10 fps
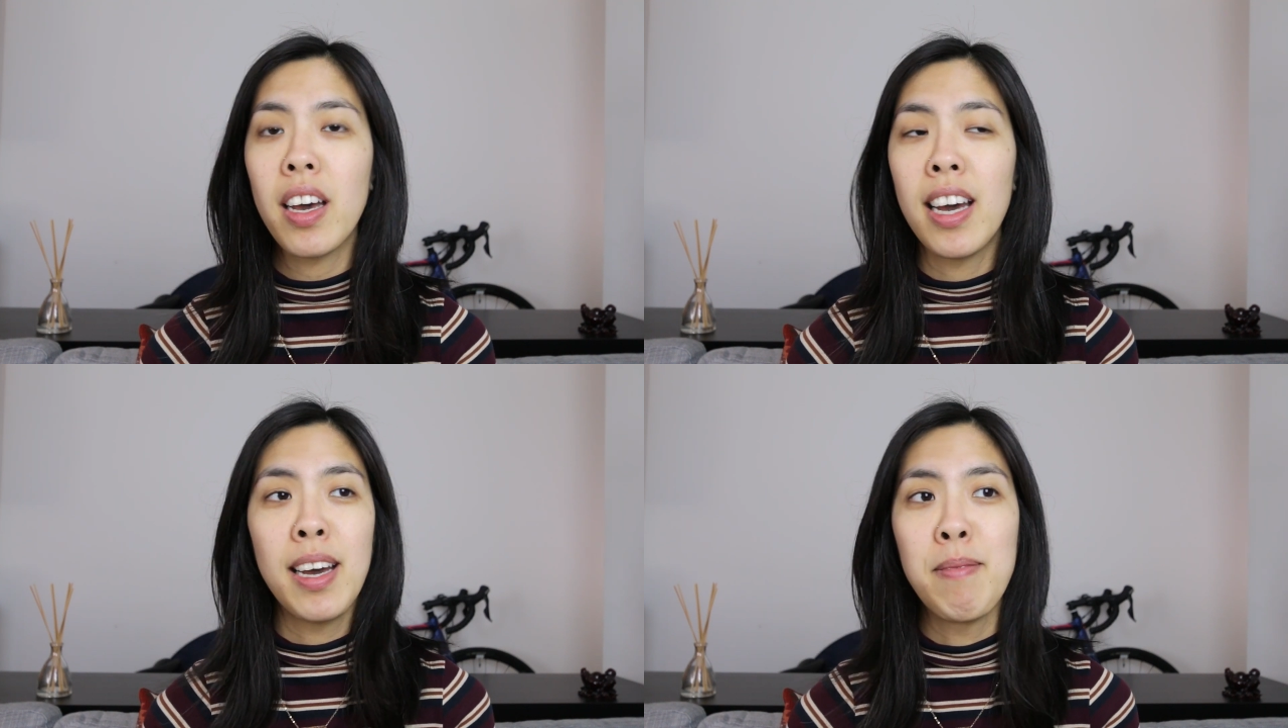
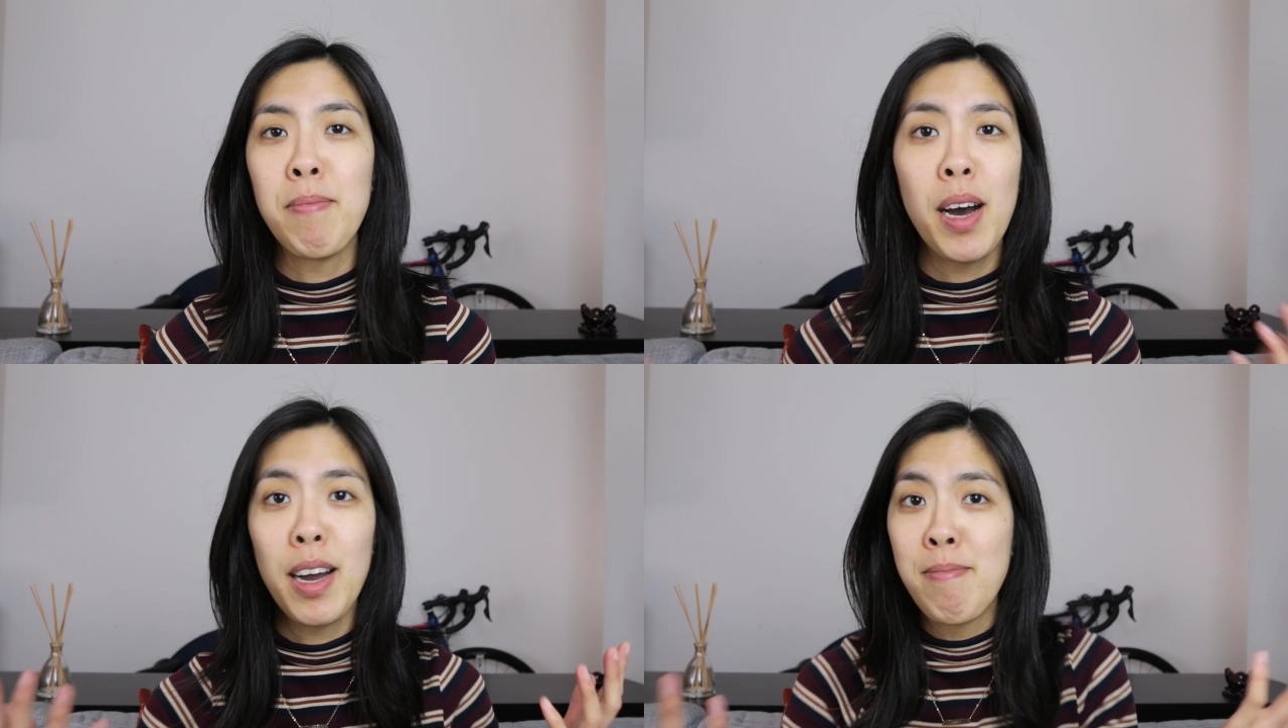
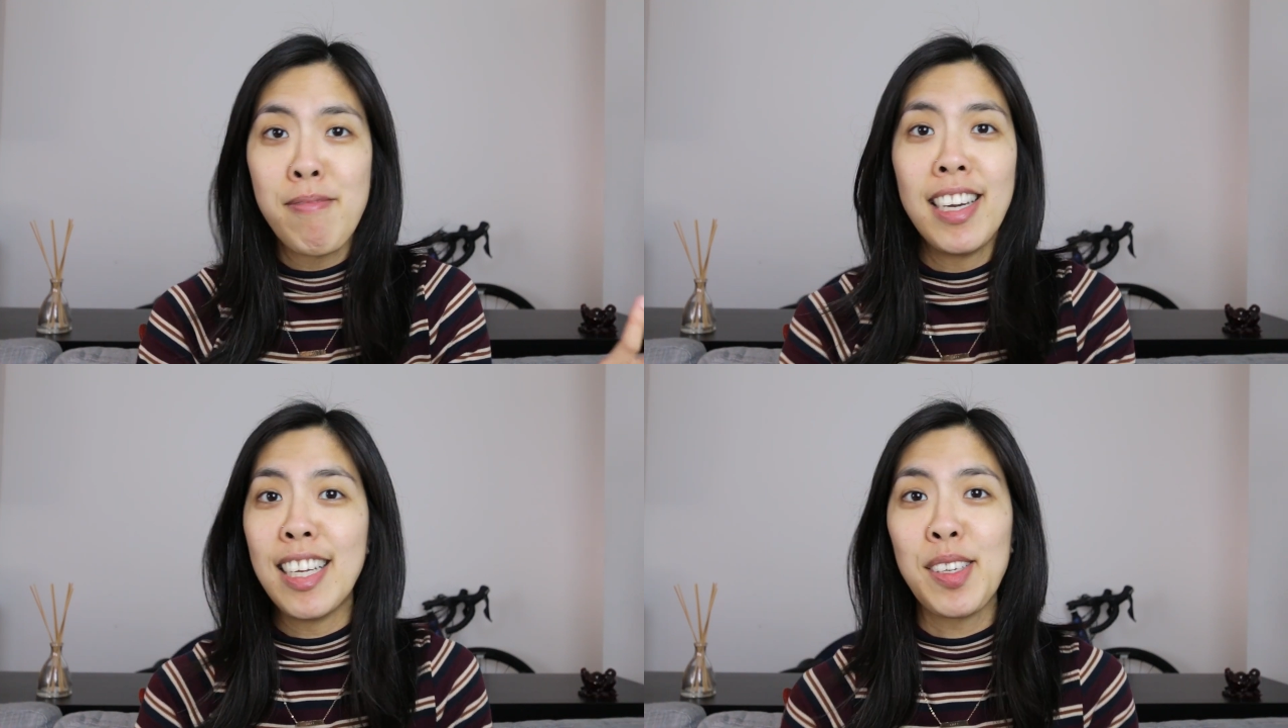Um, I'm
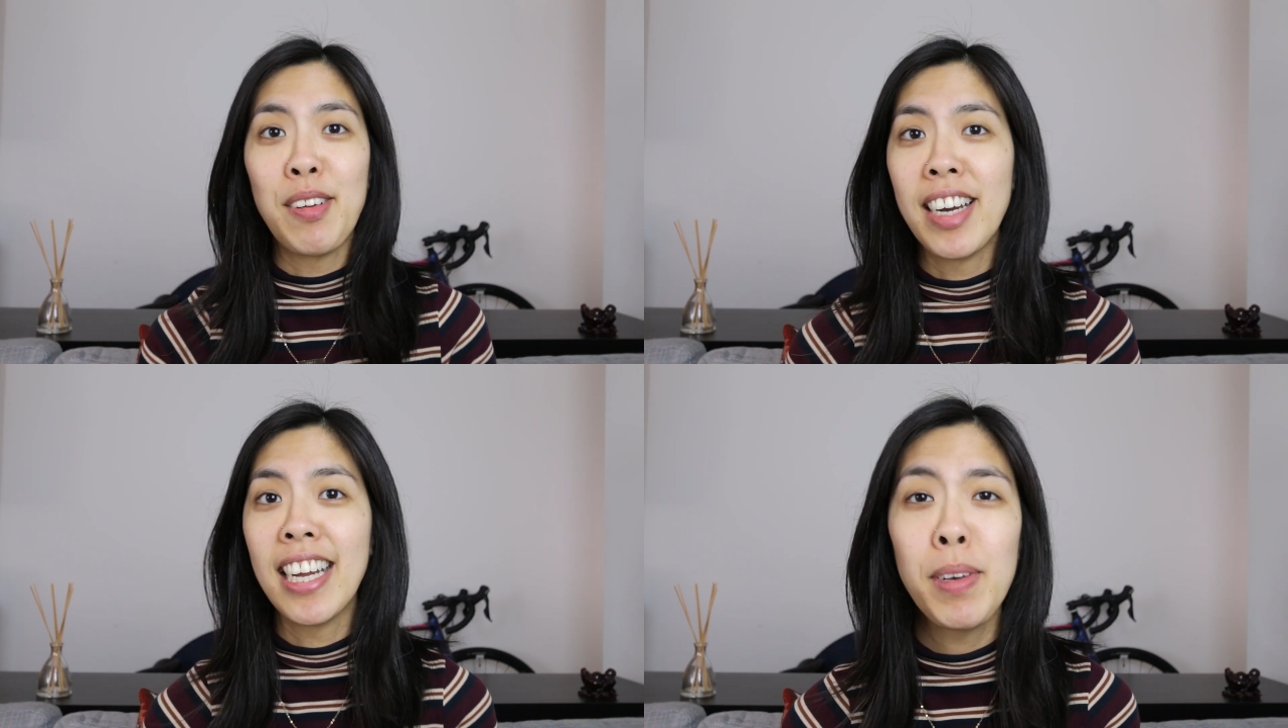really
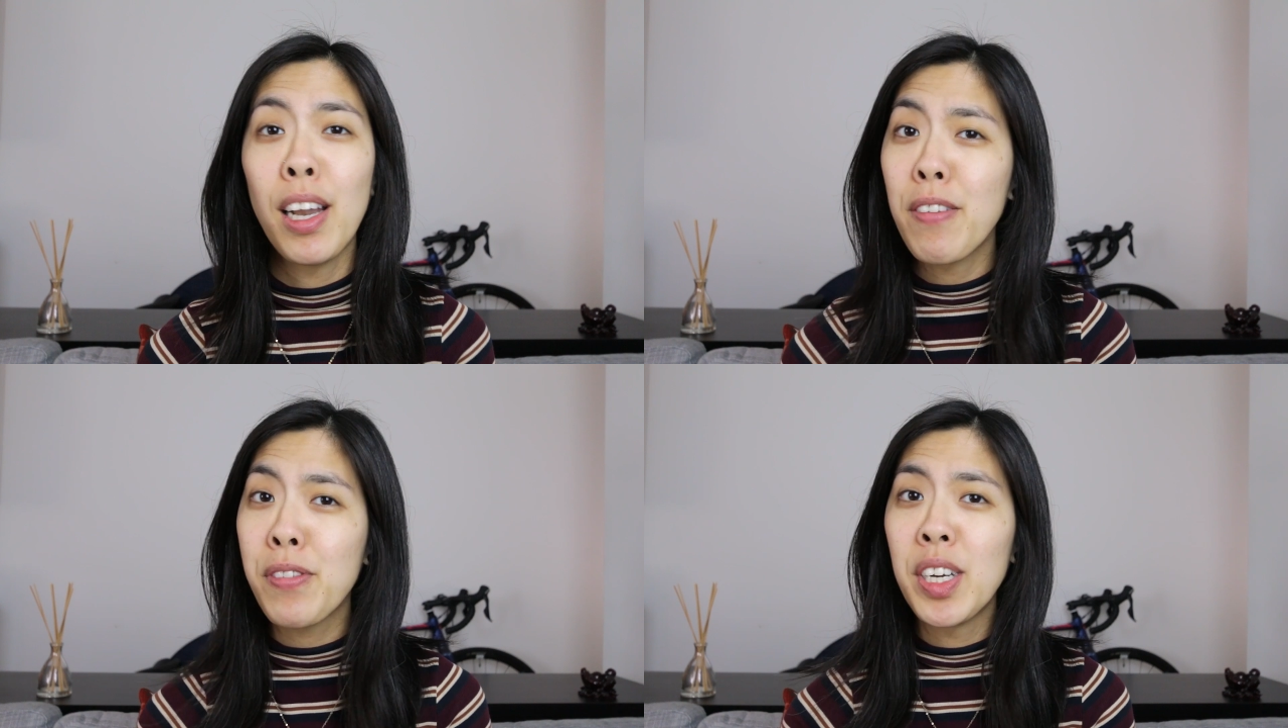sorry.
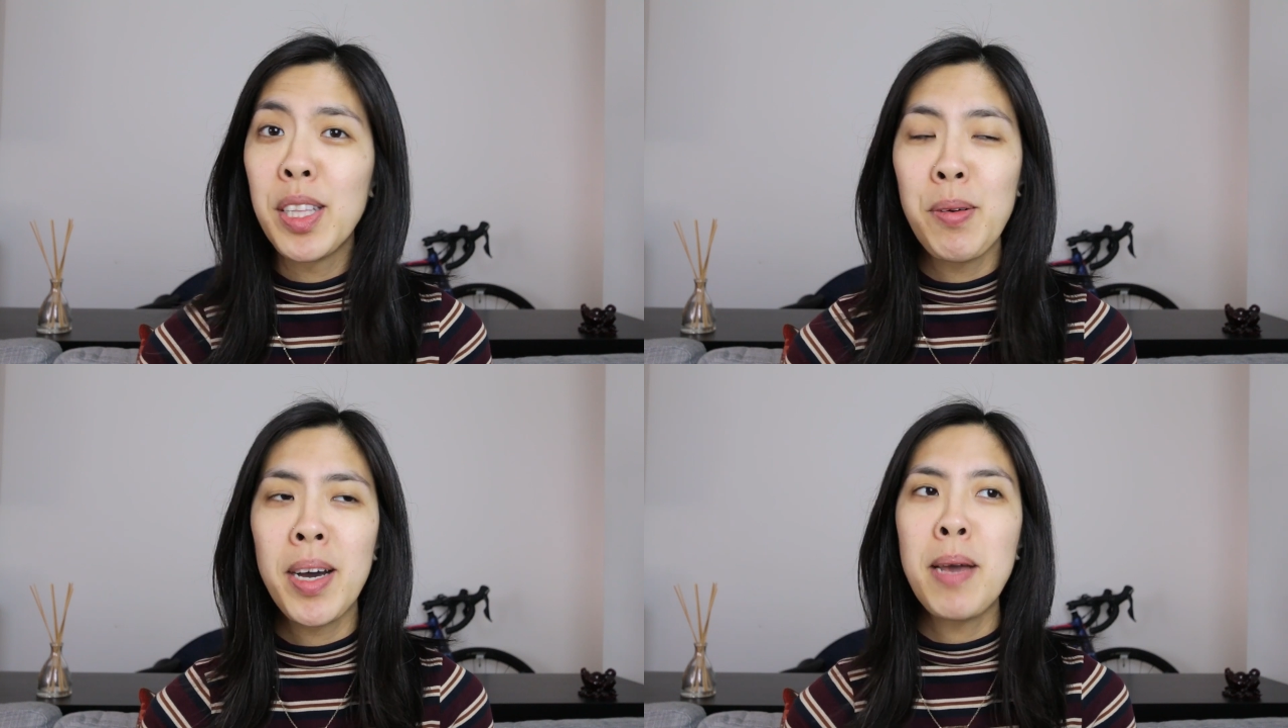Life got
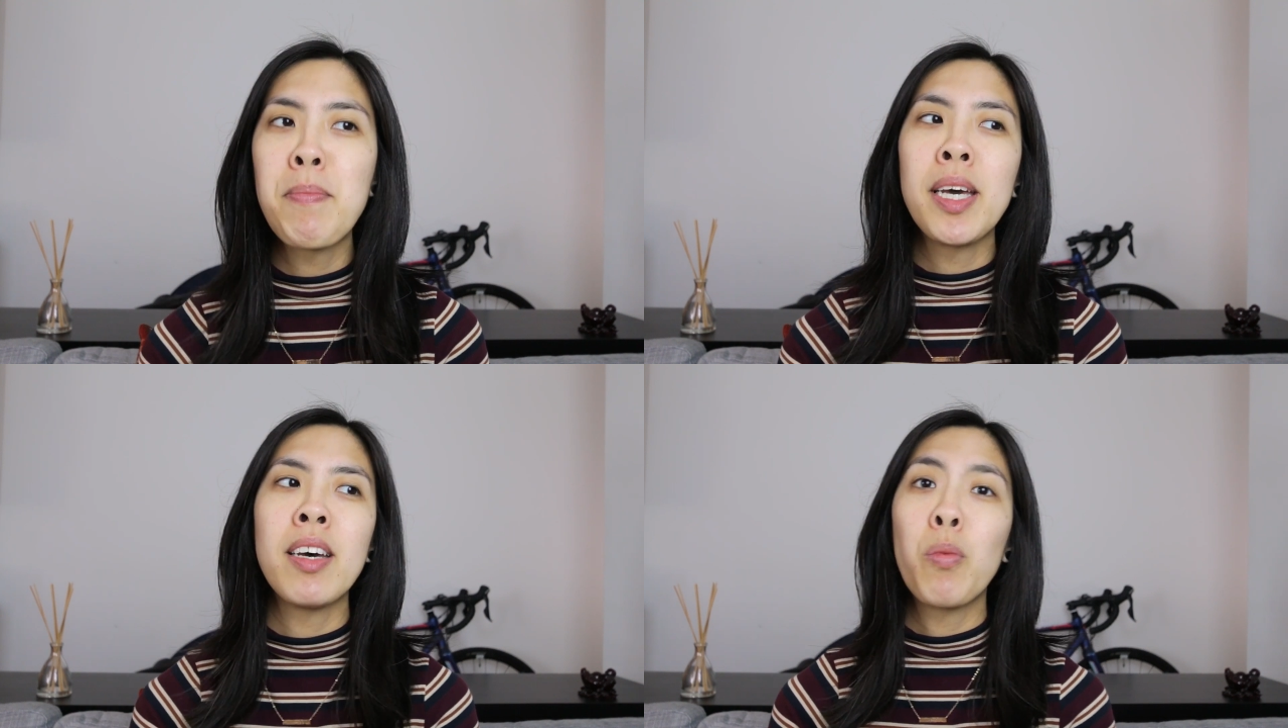in the way a
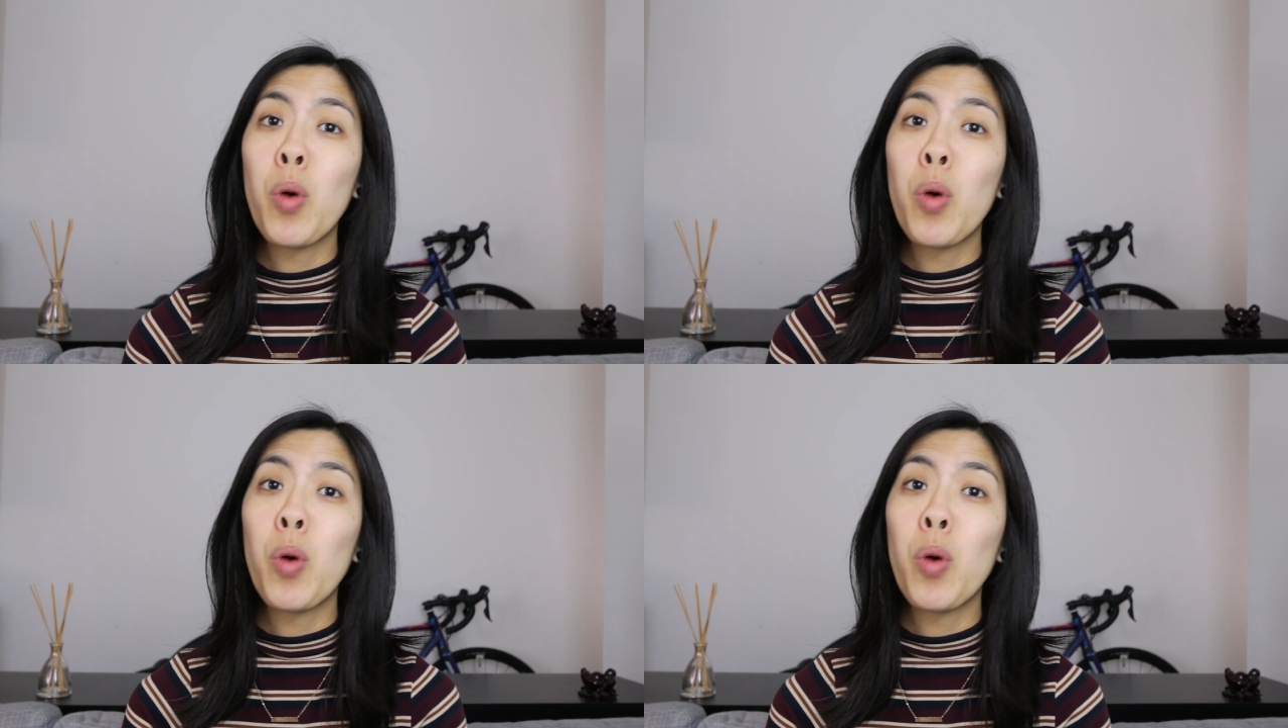bit,